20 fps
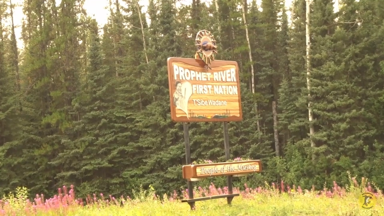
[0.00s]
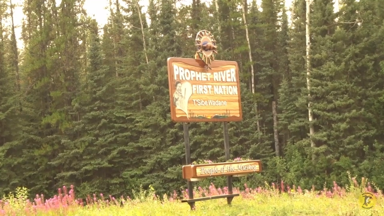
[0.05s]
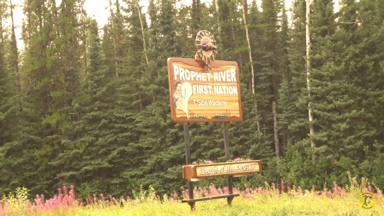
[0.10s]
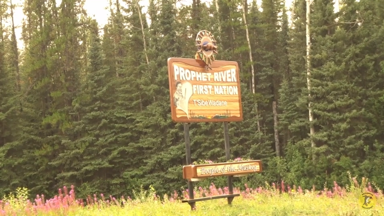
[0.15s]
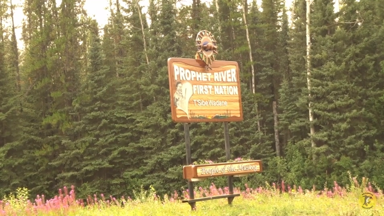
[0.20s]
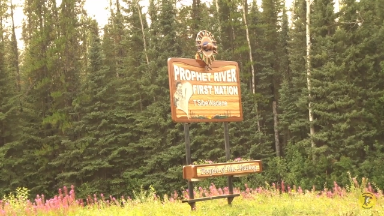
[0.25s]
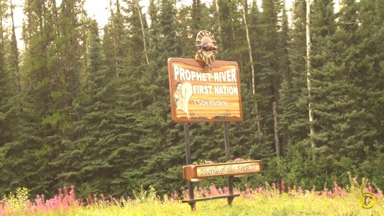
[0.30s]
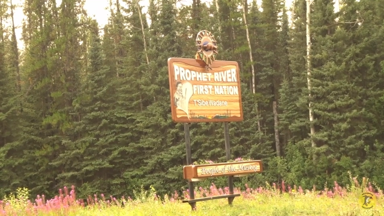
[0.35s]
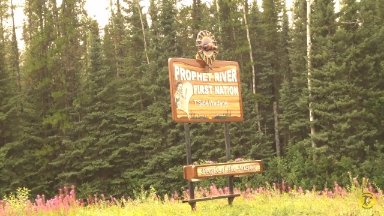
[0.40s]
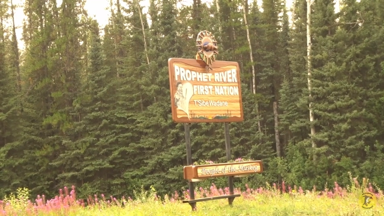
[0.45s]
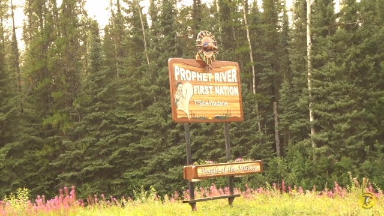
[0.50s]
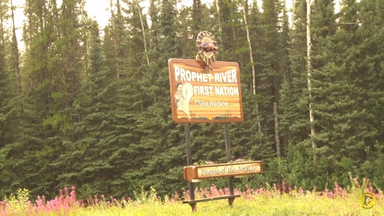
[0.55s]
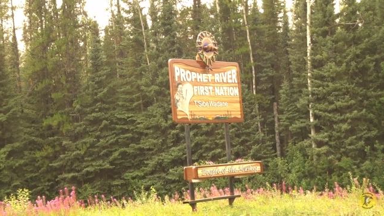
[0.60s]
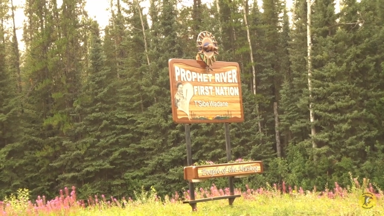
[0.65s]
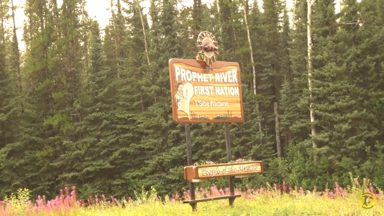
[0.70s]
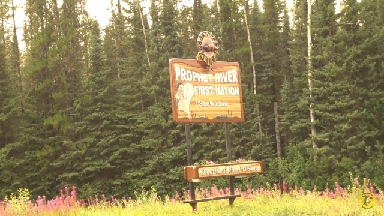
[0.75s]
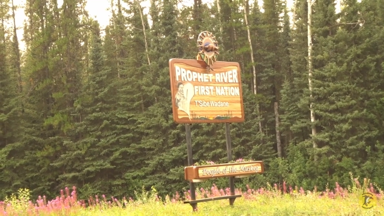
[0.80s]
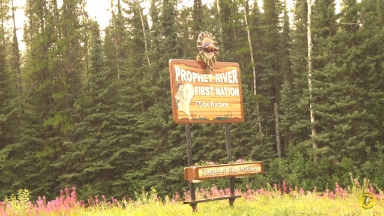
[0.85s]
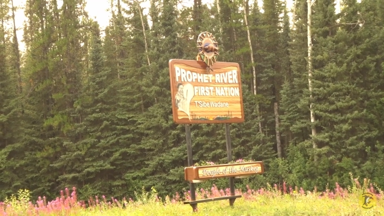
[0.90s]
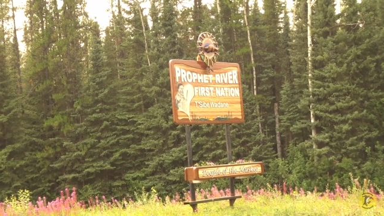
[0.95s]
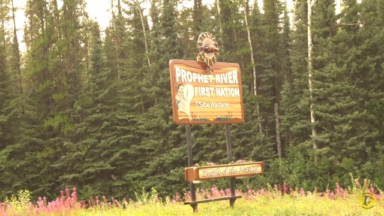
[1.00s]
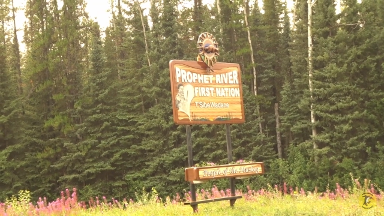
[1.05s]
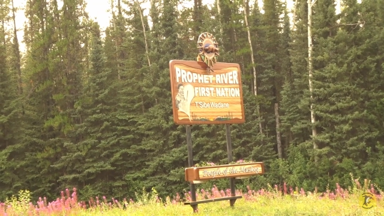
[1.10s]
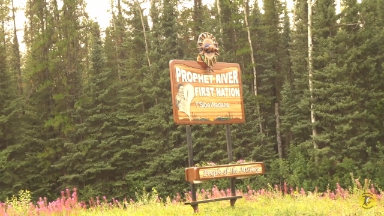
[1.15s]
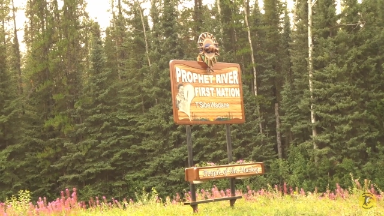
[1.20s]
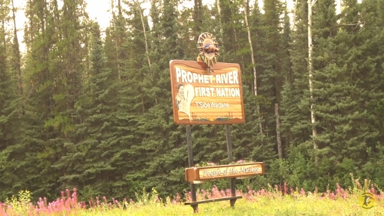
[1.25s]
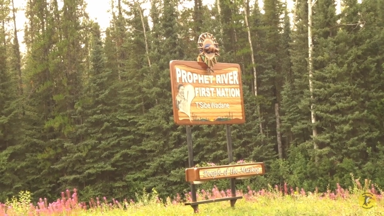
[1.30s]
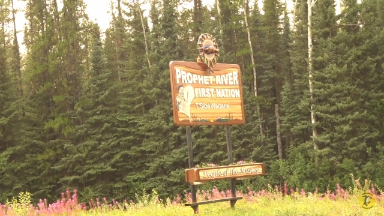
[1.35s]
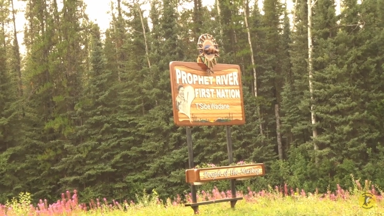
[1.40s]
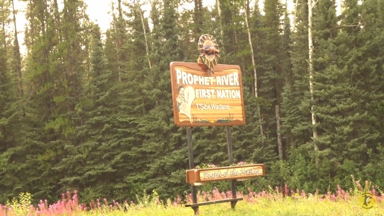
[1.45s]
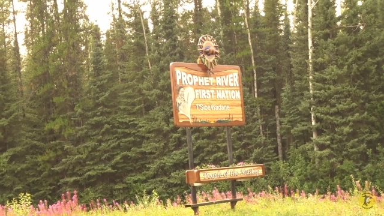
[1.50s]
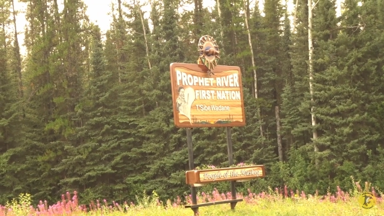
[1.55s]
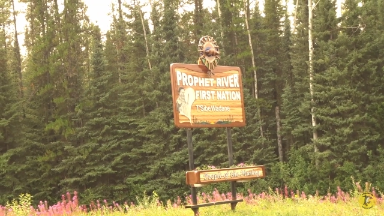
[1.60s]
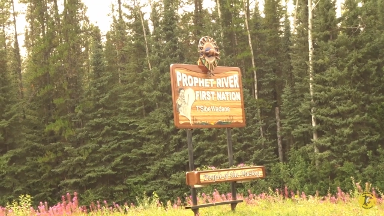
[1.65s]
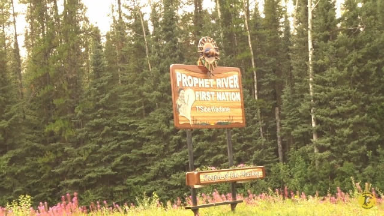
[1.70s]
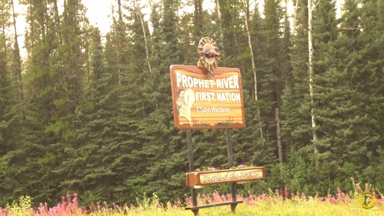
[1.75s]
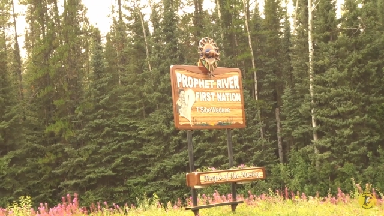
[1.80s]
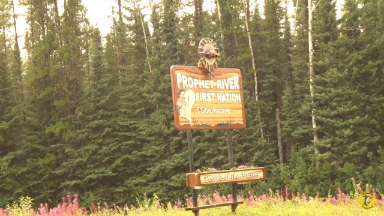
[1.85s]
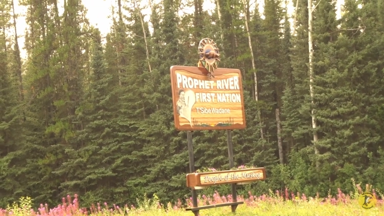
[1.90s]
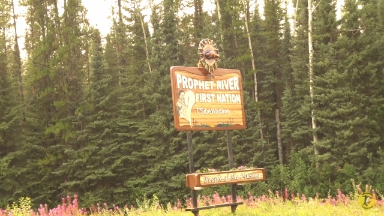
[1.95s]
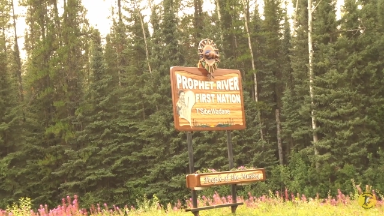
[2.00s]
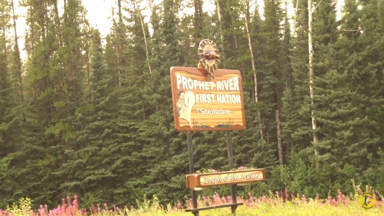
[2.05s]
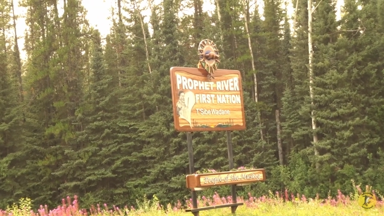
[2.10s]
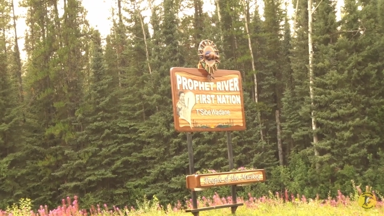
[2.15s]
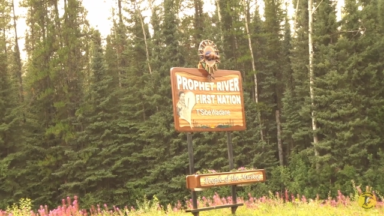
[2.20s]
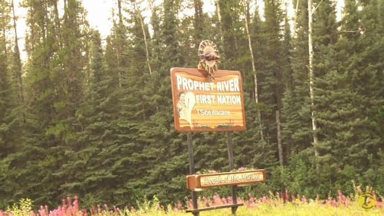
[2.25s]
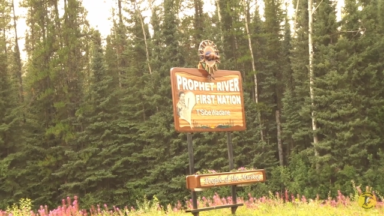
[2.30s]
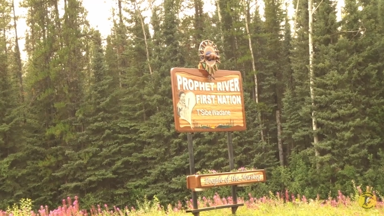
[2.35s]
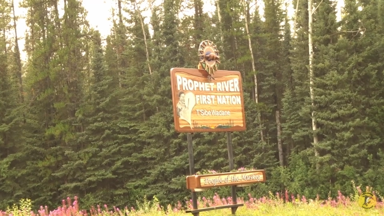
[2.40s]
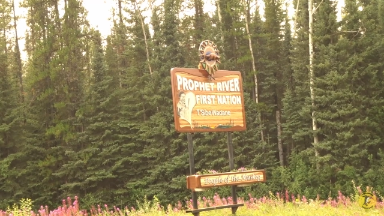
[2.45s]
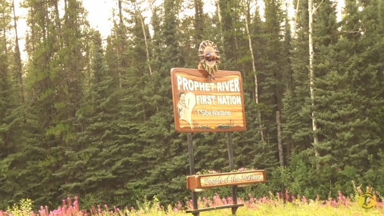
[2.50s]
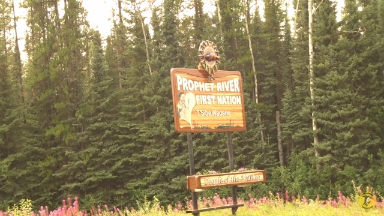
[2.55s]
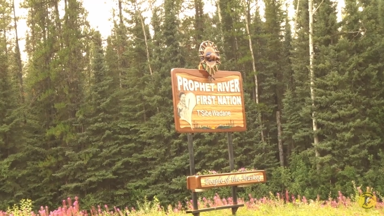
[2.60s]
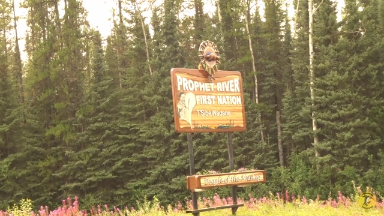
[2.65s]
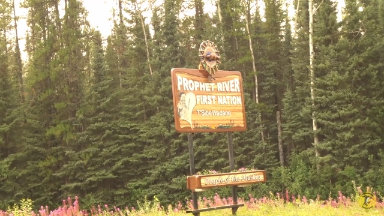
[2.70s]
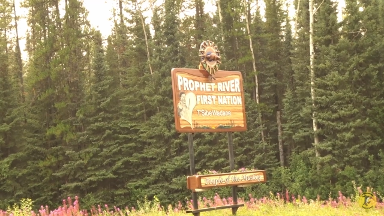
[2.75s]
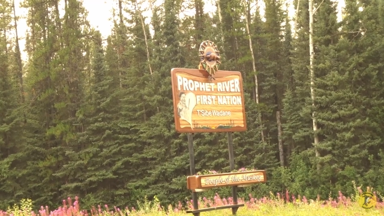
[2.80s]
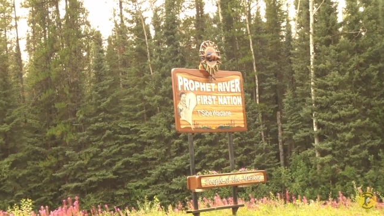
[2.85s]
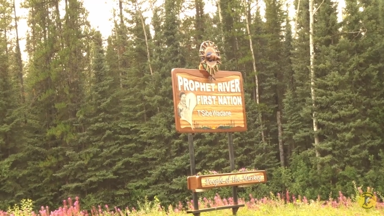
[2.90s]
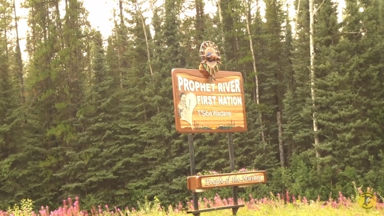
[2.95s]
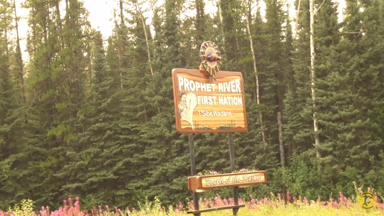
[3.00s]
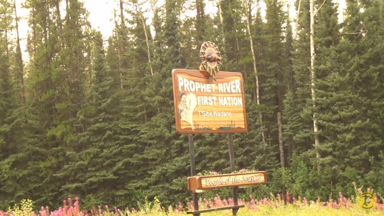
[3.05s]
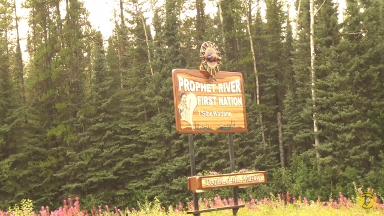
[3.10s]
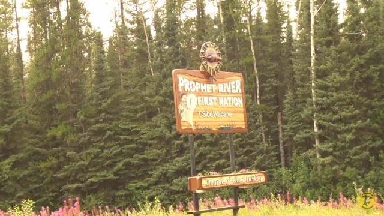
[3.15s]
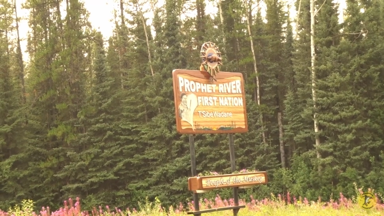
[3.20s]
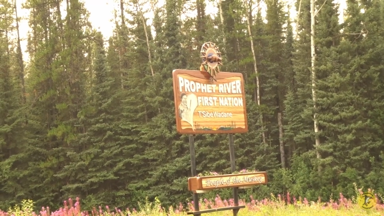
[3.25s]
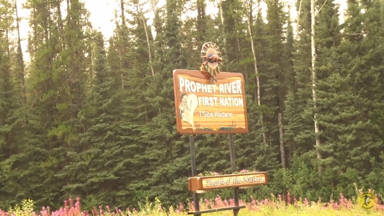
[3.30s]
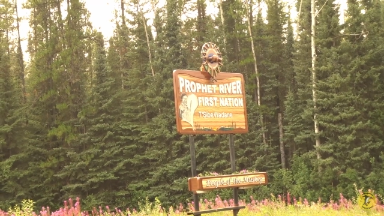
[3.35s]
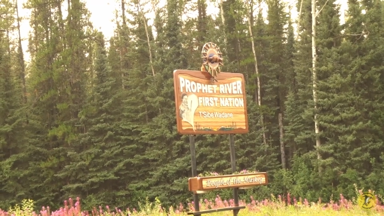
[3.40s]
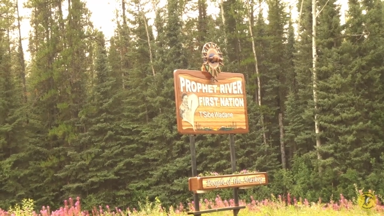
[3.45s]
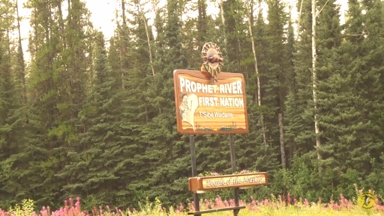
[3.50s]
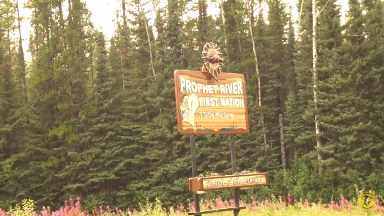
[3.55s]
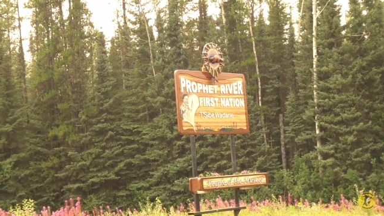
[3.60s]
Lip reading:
Nobody's mouth can be seen.